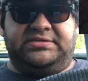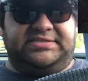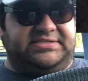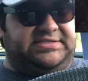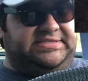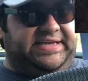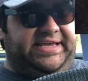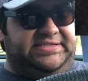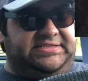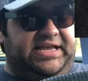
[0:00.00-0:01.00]

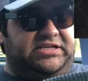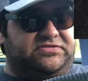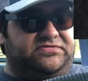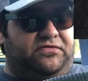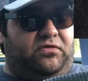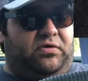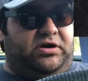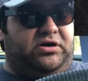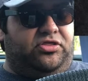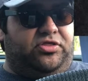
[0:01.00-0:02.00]
C stands
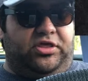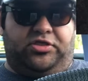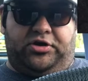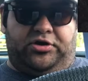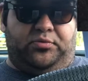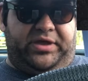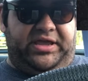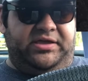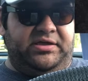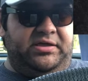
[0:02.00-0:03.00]
for the third
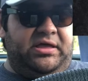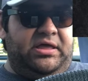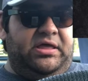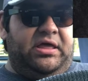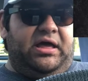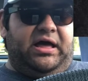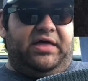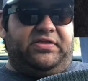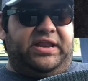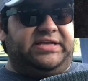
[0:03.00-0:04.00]
week.
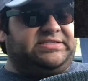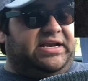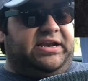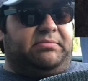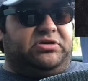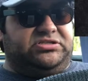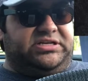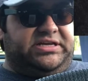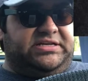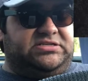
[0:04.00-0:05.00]
The next set of numbers
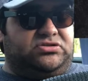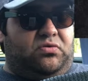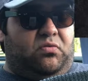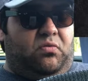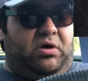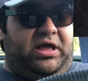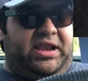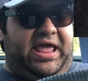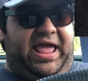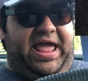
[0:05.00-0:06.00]
is
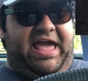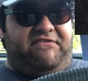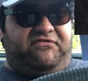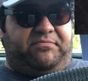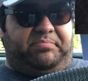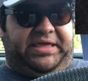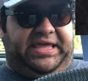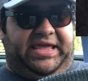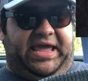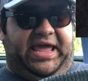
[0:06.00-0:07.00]

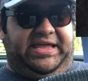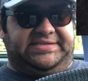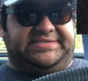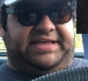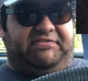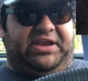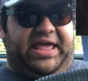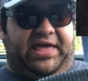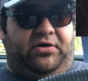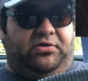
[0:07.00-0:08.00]

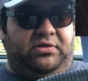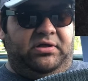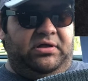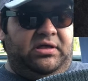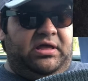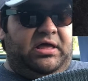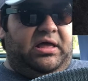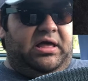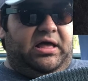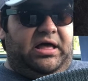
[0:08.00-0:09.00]
1FP87L.
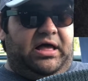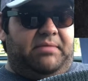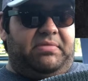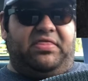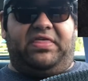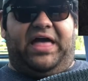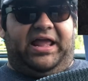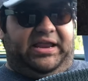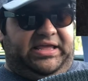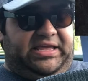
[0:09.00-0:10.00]

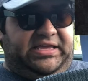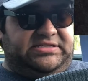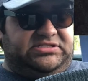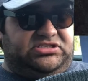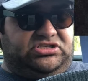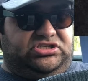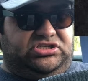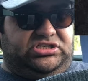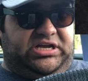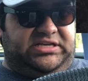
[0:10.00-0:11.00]
That is
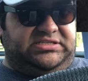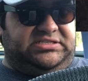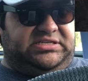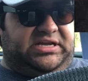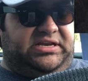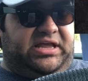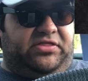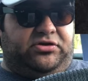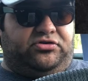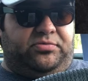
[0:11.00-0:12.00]
just
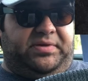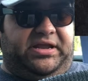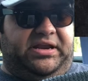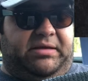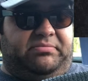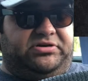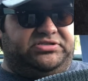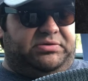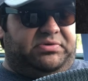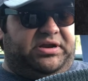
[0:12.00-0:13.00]
another grouping of numbers
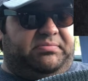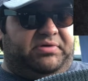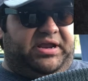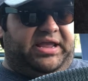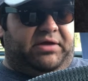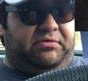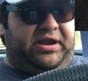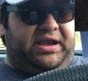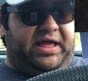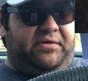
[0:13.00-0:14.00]
that we're going to break out
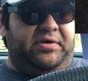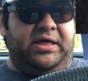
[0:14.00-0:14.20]
right now.